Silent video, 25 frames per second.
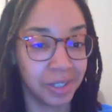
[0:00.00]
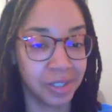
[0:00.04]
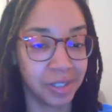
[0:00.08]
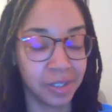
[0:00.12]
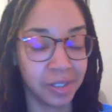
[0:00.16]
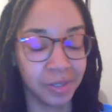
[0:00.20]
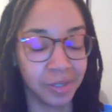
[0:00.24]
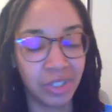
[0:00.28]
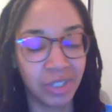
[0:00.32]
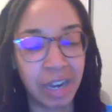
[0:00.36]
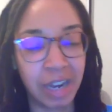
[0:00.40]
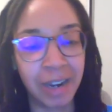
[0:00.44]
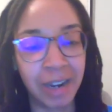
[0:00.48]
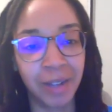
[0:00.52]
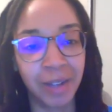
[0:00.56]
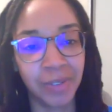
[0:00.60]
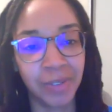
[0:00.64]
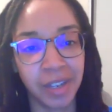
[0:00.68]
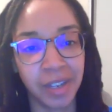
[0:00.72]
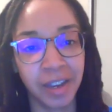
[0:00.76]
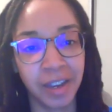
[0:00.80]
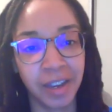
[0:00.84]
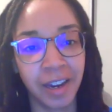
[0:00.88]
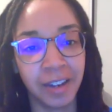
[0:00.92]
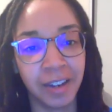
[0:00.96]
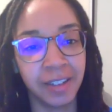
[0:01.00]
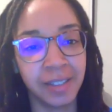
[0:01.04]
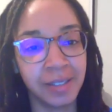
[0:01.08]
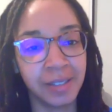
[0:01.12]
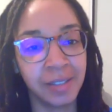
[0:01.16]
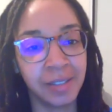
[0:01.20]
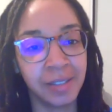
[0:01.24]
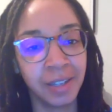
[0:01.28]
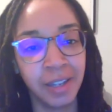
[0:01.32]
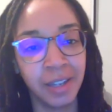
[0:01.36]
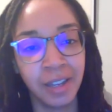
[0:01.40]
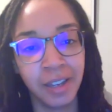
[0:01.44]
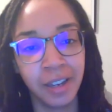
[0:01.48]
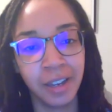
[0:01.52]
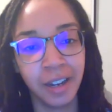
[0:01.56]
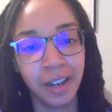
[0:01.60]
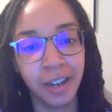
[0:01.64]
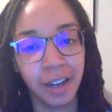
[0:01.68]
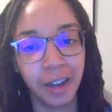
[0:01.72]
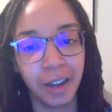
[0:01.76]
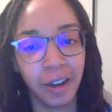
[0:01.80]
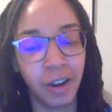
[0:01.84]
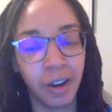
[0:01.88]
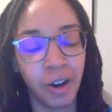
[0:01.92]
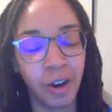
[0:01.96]
So shout out to Giannis
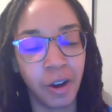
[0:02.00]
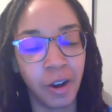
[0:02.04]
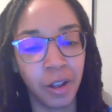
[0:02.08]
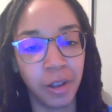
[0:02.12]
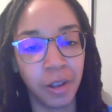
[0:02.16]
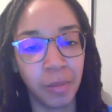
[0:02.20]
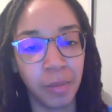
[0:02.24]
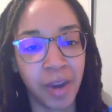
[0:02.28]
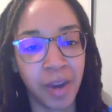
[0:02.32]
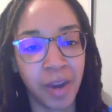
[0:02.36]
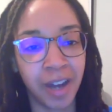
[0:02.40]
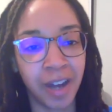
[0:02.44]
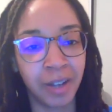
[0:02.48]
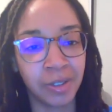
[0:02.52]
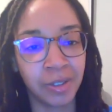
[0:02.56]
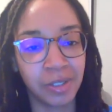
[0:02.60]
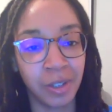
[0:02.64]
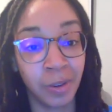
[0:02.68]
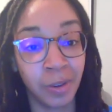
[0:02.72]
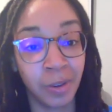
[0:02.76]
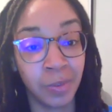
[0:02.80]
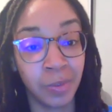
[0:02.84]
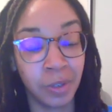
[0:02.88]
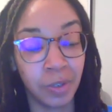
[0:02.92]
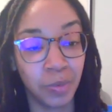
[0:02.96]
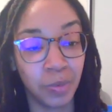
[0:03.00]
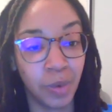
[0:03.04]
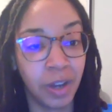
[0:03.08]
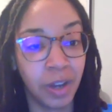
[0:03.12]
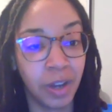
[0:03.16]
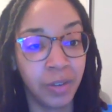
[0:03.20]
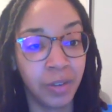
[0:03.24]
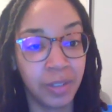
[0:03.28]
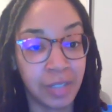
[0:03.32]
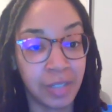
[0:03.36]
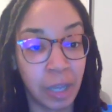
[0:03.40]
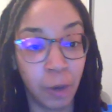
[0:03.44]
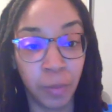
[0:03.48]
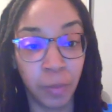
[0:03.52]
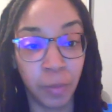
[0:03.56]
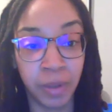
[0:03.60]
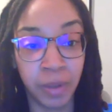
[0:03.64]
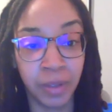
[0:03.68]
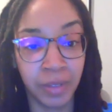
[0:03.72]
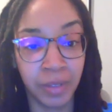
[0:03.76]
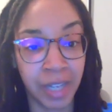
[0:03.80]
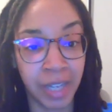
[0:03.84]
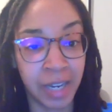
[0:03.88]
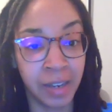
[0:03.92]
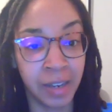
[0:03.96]
on the milestones as well as
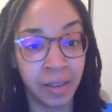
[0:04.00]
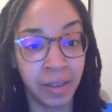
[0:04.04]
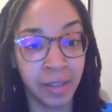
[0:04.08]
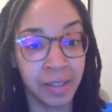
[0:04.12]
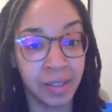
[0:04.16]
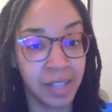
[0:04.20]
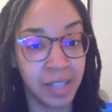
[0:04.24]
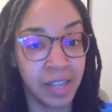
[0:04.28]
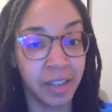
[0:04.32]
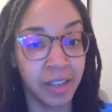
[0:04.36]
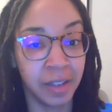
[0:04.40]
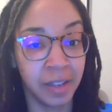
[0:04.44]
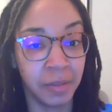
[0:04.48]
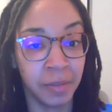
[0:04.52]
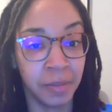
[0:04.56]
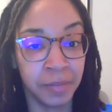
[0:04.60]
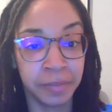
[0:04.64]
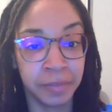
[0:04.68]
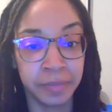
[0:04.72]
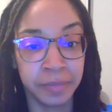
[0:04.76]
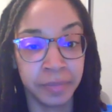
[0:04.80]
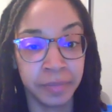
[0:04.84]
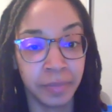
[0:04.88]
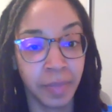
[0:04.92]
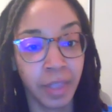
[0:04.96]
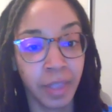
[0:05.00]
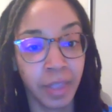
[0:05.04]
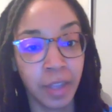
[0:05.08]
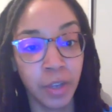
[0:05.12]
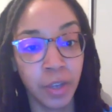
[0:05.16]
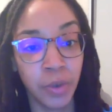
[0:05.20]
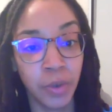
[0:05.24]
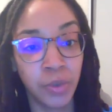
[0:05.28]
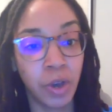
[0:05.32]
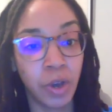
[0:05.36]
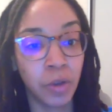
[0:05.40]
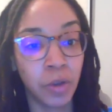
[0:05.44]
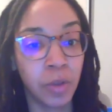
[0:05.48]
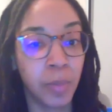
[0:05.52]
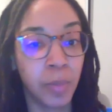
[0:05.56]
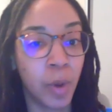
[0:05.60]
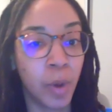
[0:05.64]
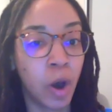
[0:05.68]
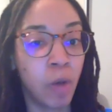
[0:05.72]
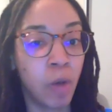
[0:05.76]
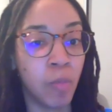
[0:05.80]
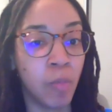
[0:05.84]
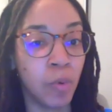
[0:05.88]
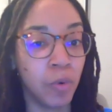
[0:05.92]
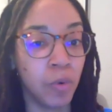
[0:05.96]
helping lead the team. You saw the
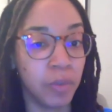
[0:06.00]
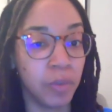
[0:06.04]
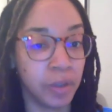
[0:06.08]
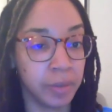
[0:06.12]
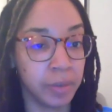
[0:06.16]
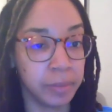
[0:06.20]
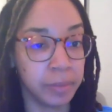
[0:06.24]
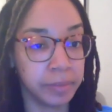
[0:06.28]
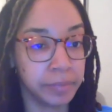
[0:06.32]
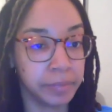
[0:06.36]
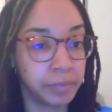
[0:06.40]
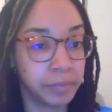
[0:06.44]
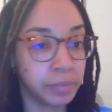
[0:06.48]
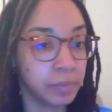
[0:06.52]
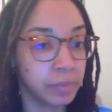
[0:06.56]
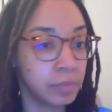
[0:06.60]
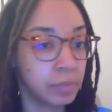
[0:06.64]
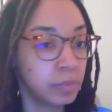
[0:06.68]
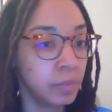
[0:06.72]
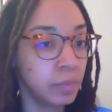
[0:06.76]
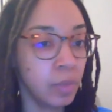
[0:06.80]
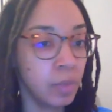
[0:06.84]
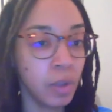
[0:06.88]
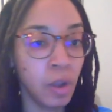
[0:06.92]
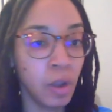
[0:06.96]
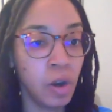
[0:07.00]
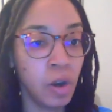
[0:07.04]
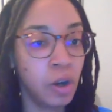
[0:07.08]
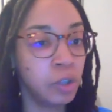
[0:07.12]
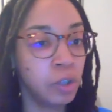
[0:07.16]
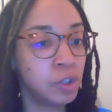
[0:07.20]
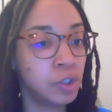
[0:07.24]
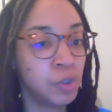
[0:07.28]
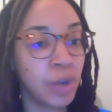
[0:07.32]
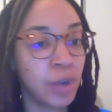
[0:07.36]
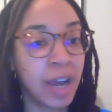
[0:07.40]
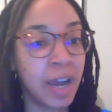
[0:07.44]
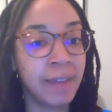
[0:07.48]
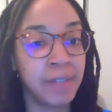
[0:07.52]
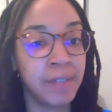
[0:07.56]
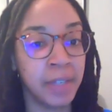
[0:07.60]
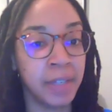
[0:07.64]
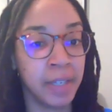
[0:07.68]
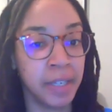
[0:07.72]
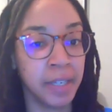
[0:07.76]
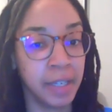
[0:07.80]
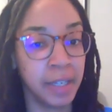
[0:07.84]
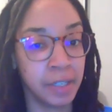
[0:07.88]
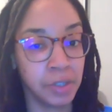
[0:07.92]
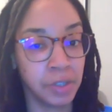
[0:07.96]
ball moving on drives and
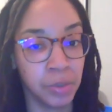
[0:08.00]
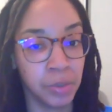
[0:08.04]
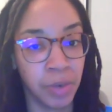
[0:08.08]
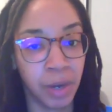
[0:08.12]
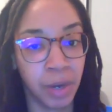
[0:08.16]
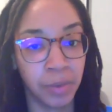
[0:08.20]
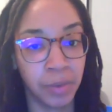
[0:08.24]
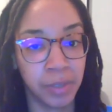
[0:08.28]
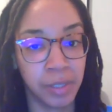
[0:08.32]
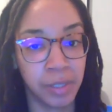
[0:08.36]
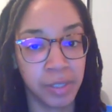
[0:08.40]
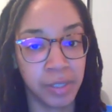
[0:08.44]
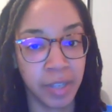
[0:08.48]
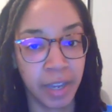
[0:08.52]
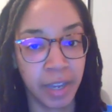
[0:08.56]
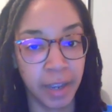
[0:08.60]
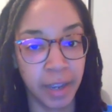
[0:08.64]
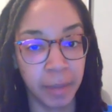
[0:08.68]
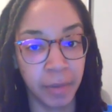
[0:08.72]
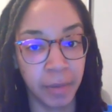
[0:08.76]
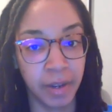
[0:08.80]
kicks throughout this game.